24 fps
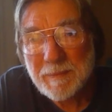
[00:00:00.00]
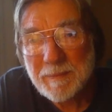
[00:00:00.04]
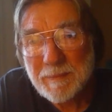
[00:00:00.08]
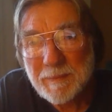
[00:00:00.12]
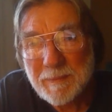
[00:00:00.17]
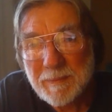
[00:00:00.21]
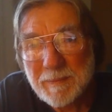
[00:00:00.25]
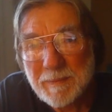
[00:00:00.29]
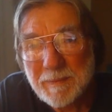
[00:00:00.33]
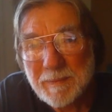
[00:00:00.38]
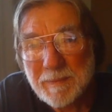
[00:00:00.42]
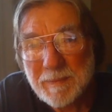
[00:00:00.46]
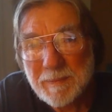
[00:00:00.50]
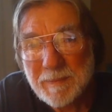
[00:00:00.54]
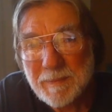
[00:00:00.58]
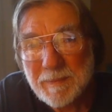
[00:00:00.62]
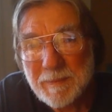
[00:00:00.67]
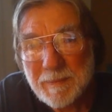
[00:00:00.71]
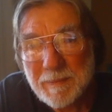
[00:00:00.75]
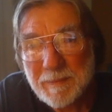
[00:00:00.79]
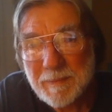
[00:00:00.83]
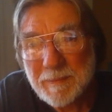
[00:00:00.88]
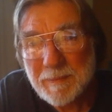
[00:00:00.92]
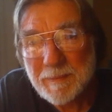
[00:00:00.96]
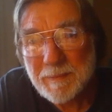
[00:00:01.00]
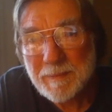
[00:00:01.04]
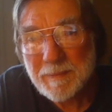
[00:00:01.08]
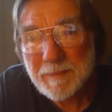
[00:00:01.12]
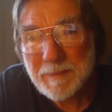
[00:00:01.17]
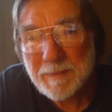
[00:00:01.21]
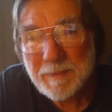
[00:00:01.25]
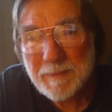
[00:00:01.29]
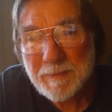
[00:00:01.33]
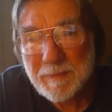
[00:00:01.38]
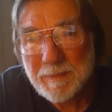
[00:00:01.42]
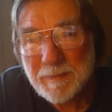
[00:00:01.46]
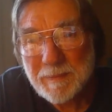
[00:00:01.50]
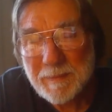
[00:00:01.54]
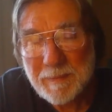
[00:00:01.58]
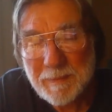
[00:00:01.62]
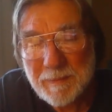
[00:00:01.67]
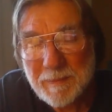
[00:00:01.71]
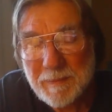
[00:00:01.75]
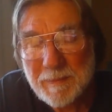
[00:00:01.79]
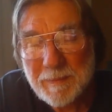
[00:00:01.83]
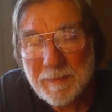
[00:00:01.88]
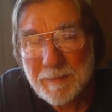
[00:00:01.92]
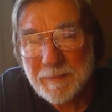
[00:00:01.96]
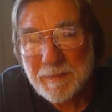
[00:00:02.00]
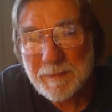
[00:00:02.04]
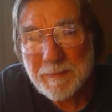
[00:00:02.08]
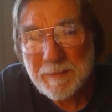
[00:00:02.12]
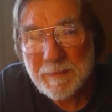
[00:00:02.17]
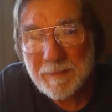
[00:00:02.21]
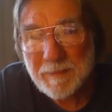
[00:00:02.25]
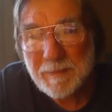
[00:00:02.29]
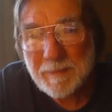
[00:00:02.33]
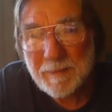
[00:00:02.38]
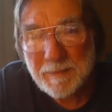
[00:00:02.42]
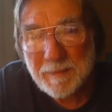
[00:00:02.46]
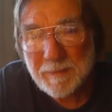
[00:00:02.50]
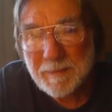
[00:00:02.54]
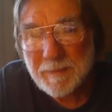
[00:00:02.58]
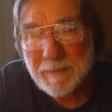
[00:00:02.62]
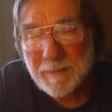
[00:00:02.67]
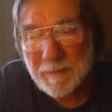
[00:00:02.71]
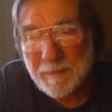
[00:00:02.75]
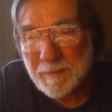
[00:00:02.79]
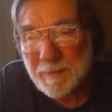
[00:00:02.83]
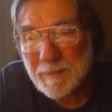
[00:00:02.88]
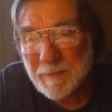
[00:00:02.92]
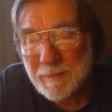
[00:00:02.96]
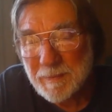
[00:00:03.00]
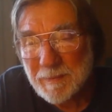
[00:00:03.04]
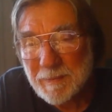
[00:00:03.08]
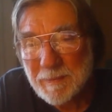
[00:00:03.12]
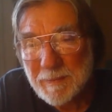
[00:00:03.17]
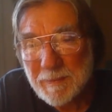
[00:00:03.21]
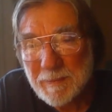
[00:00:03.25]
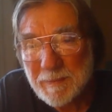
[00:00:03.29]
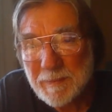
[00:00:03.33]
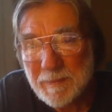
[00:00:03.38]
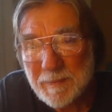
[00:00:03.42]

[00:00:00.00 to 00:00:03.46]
[no speech]